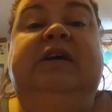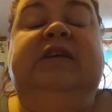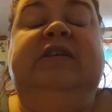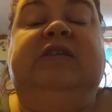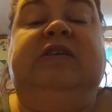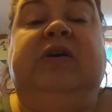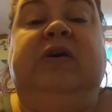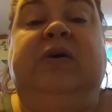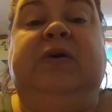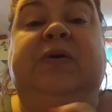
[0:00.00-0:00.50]

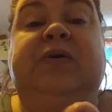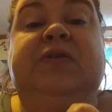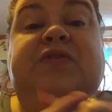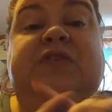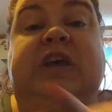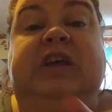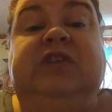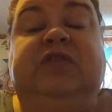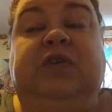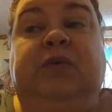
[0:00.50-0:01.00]
So
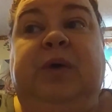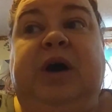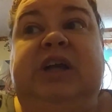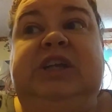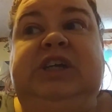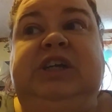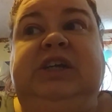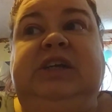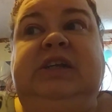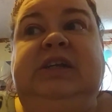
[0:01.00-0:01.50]
thanks for
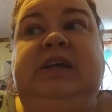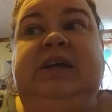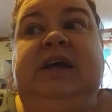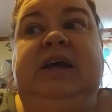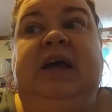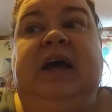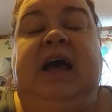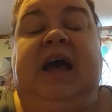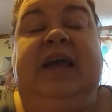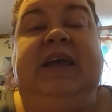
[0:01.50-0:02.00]
watching.
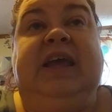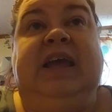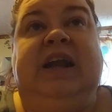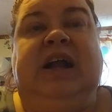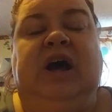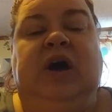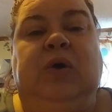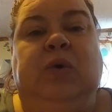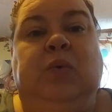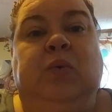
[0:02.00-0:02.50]
I
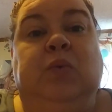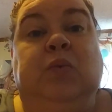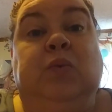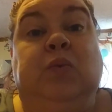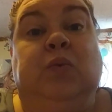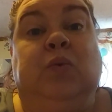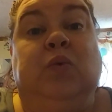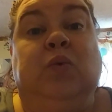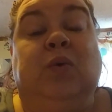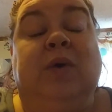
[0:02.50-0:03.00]
cannot
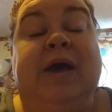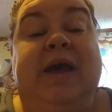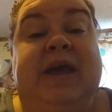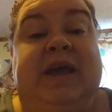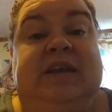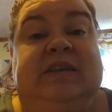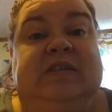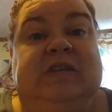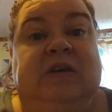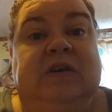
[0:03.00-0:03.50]

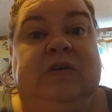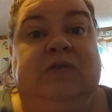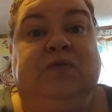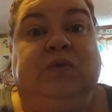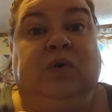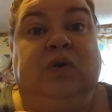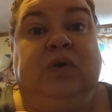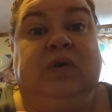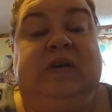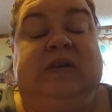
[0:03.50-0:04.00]
wait
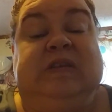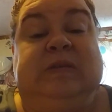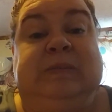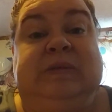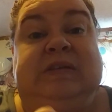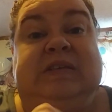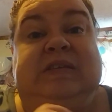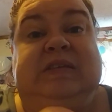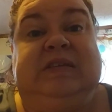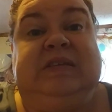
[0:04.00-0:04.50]
for
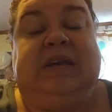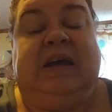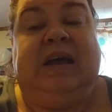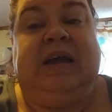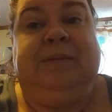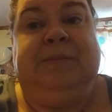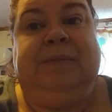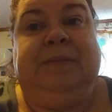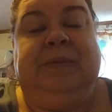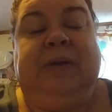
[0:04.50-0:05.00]
Christmas.
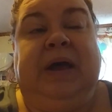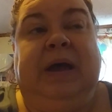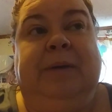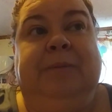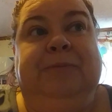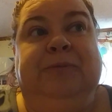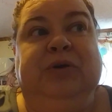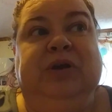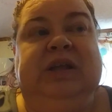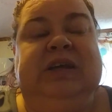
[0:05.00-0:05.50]
I'm
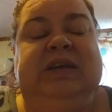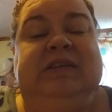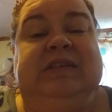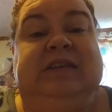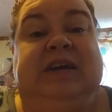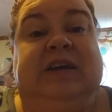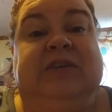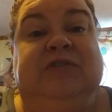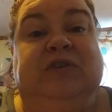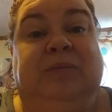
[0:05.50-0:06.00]
I'm really
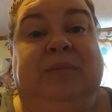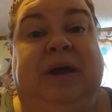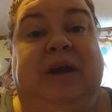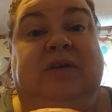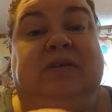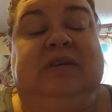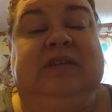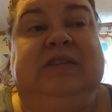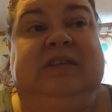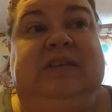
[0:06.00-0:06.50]
excited for
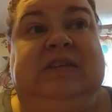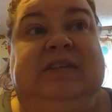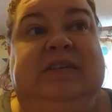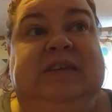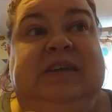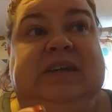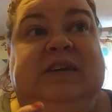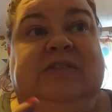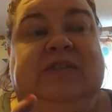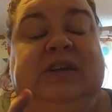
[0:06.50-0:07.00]
Michael to see his
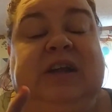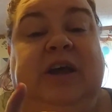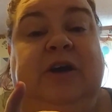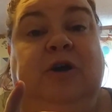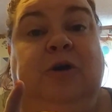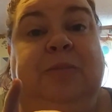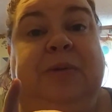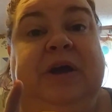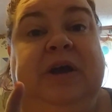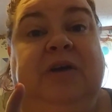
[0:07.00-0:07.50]
gift, and I
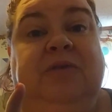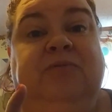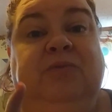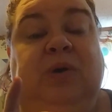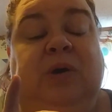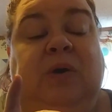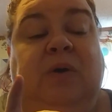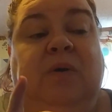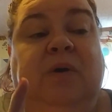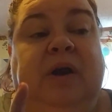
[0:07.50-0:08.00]
hope I can
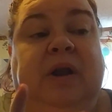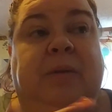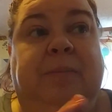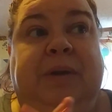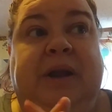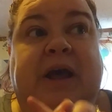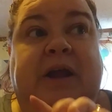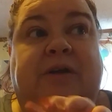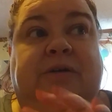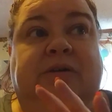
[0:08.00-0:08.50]
record it,
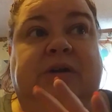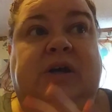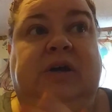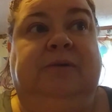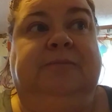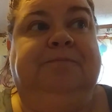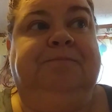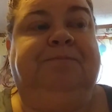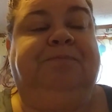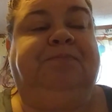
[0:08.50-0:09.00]
but I don't
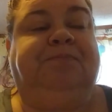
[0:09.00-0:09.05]
know.